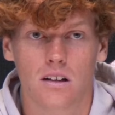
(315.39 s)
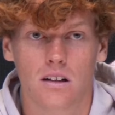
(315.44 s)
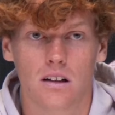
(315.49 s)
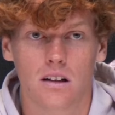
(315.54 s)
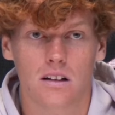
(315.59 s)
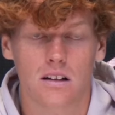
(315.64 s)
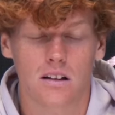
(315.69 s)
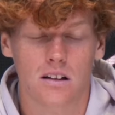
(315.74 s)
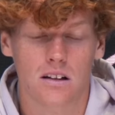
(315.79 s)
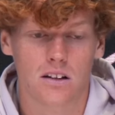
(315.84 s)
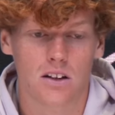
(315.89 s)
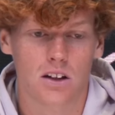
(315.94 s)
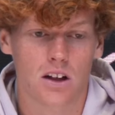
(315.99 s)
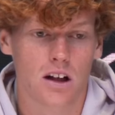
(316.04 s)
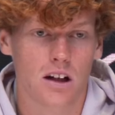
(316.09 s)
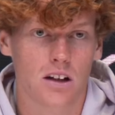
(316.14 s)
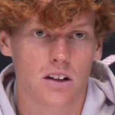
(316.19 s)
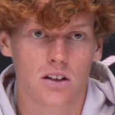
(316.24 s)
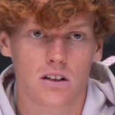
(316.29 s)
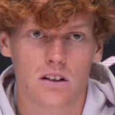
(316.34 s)
that he
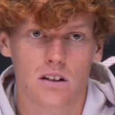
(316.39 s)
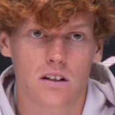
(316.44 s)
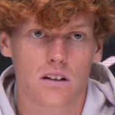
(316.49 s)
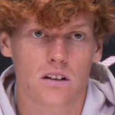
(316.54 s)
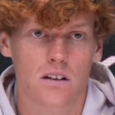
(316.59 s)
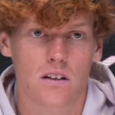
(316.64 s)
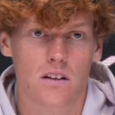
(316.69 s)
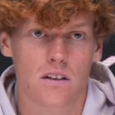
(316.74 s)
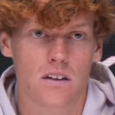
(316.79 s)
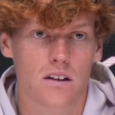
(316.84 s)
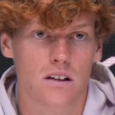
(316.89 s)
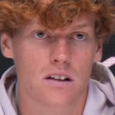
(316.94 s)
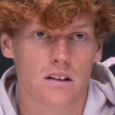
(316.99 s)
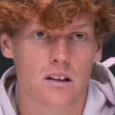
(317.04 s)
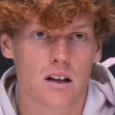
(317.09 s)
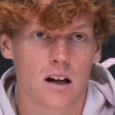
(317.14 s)
changed things